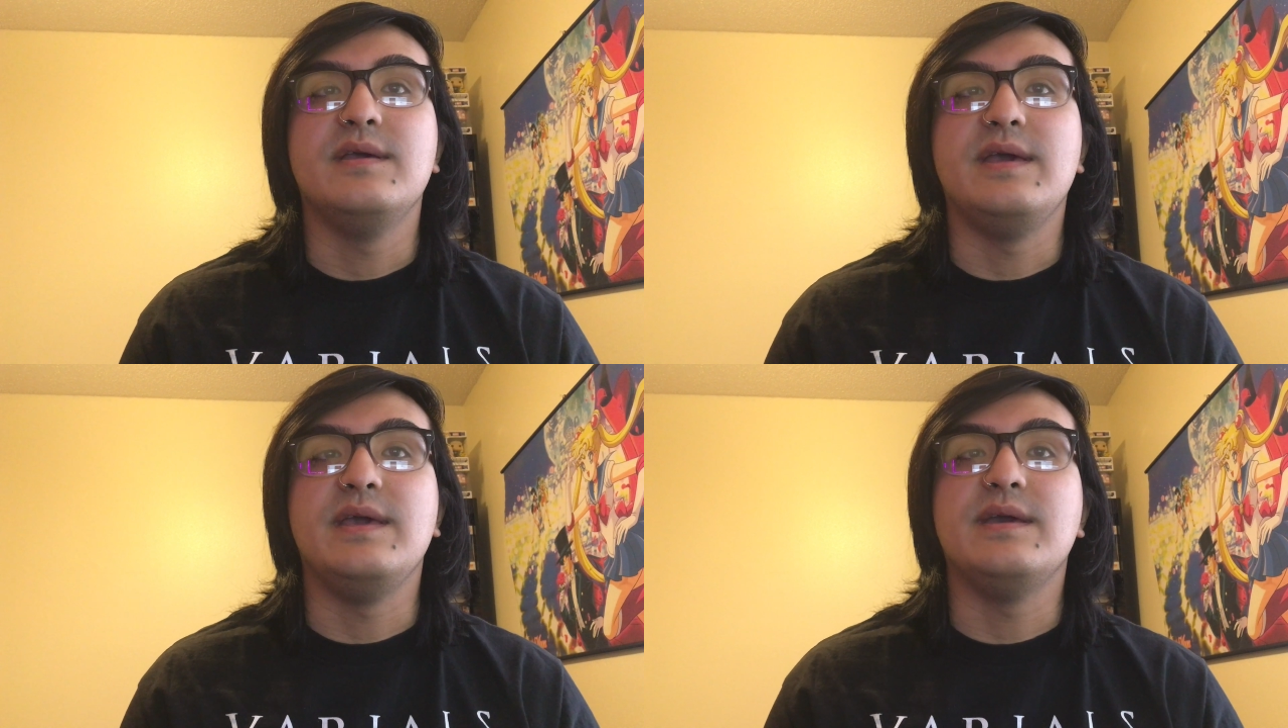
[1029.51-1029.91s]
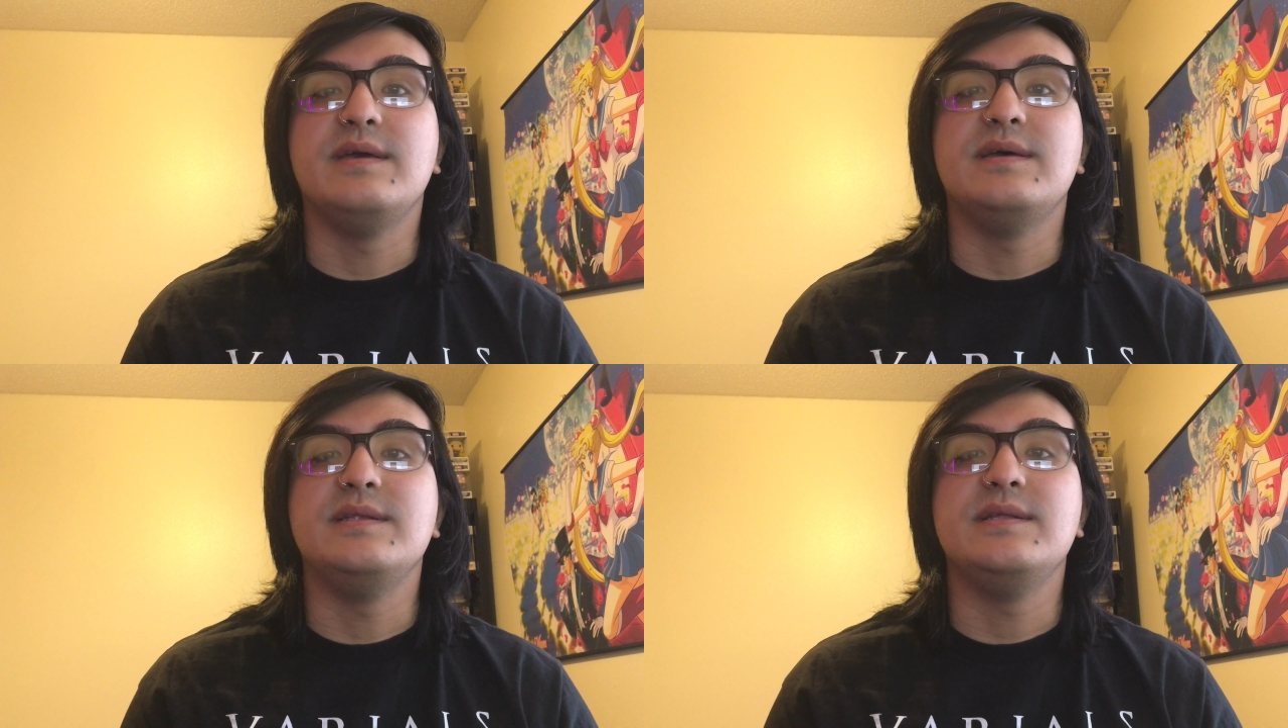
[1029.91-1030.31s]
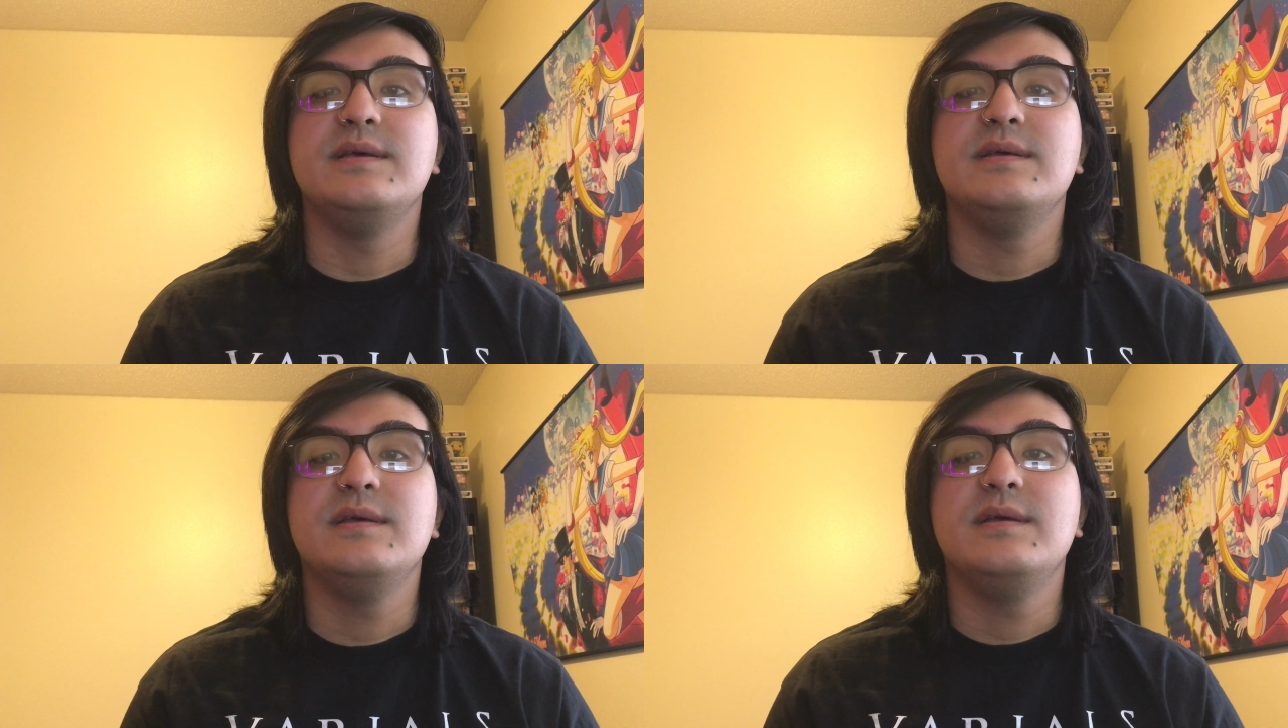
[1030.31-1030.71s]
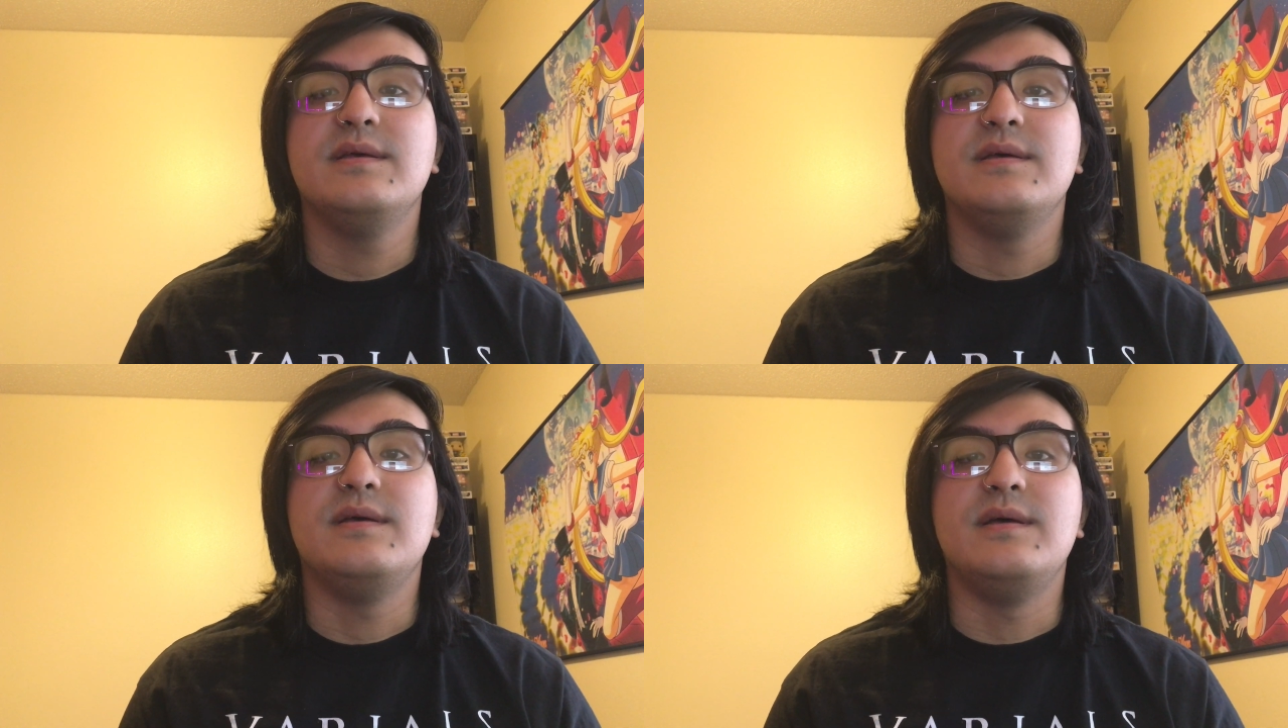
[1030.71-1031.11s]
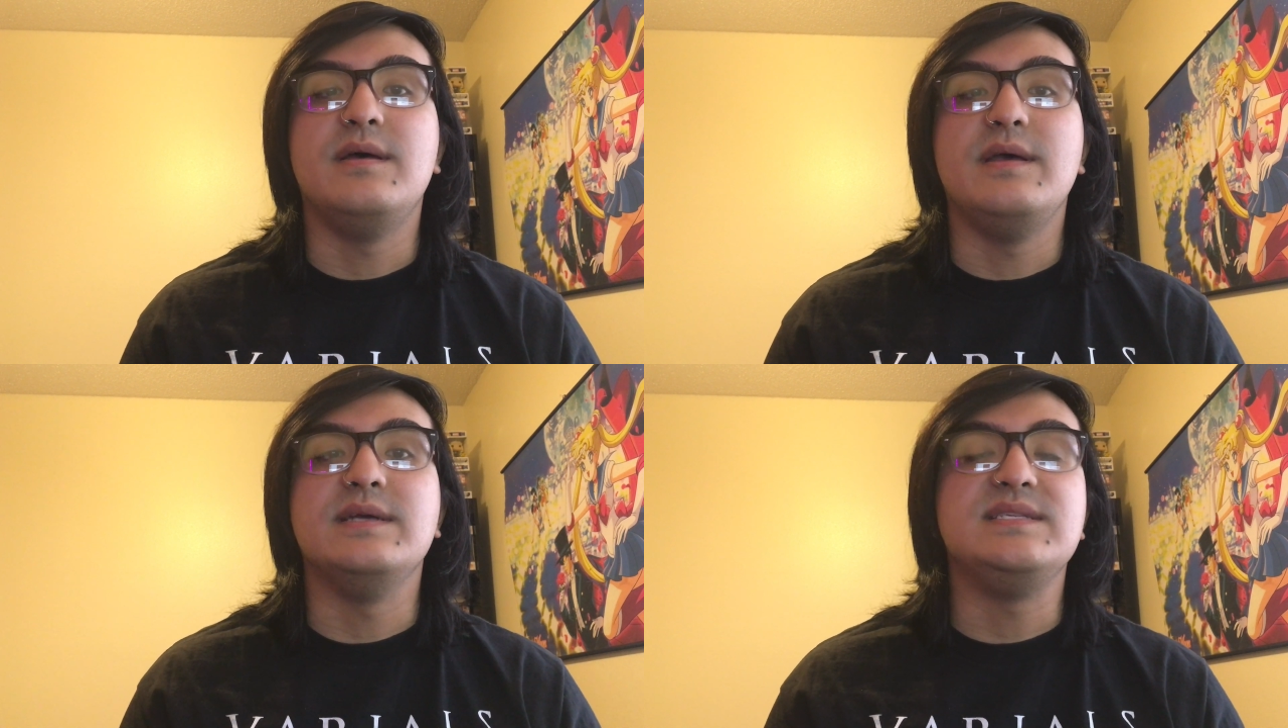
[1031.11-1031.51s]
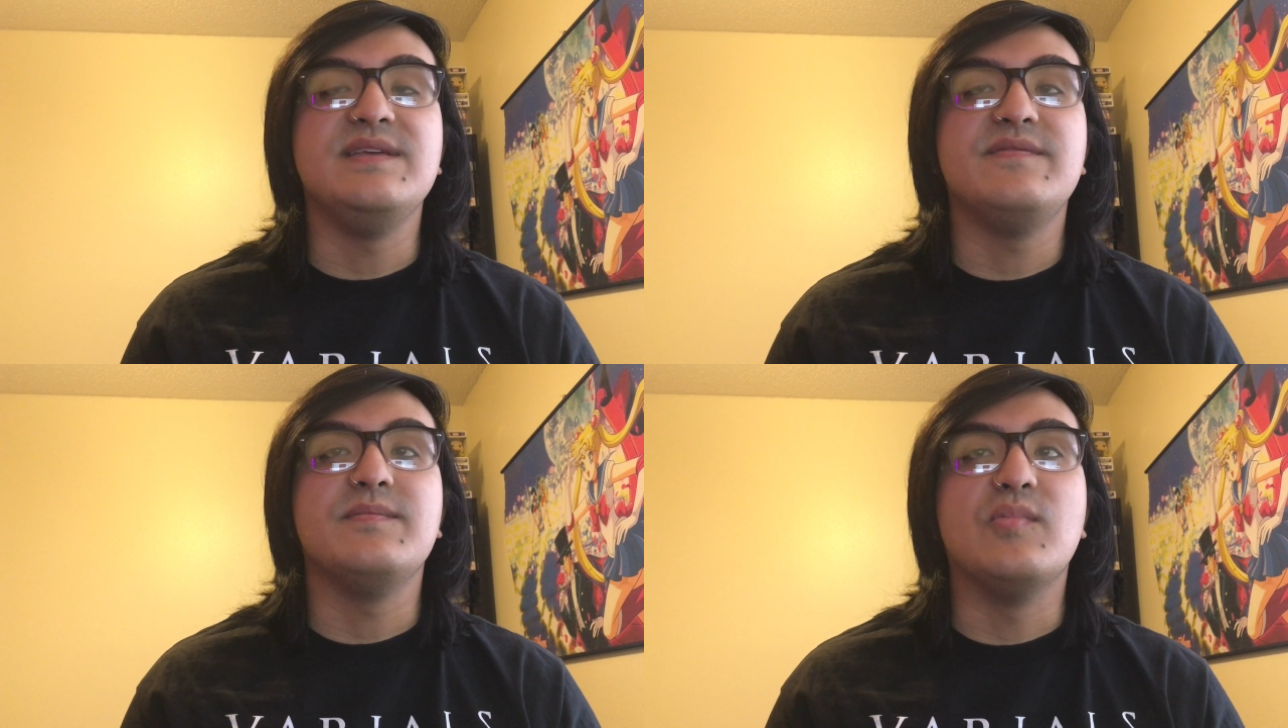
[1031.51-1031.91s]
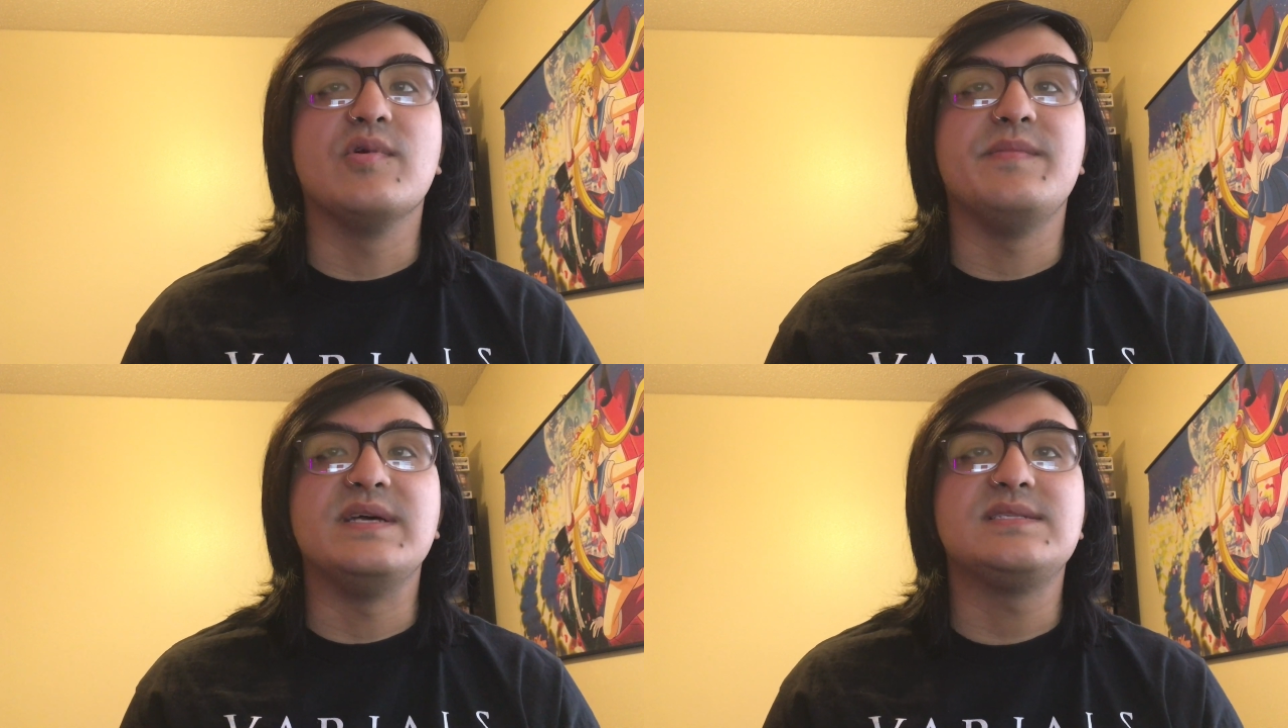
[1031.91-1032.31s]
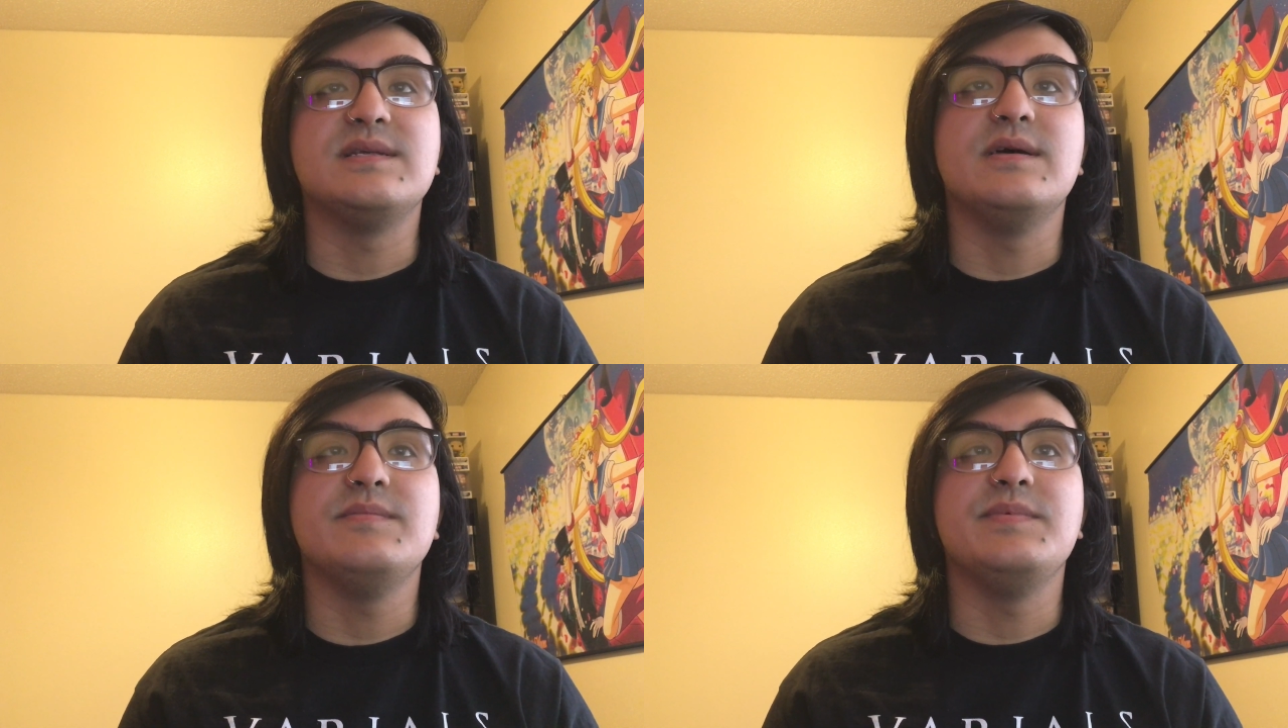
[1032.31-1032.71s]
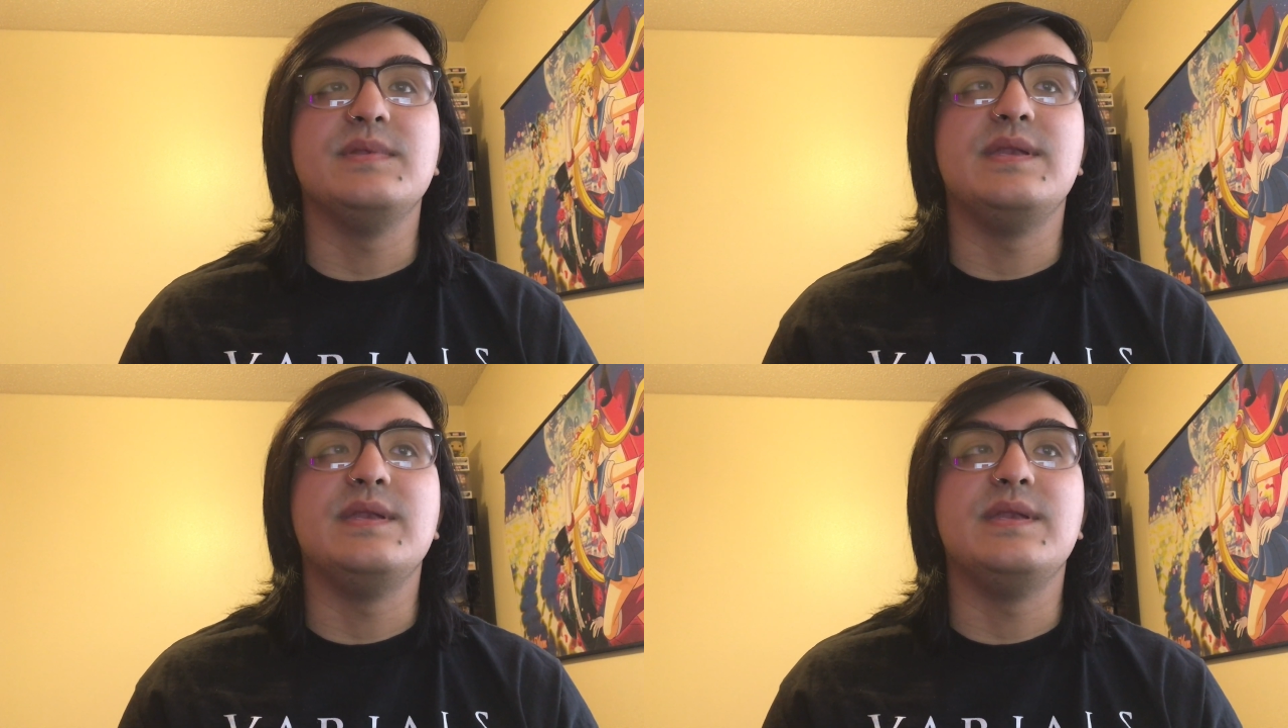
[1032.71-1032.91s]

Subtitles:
And it's even more messed up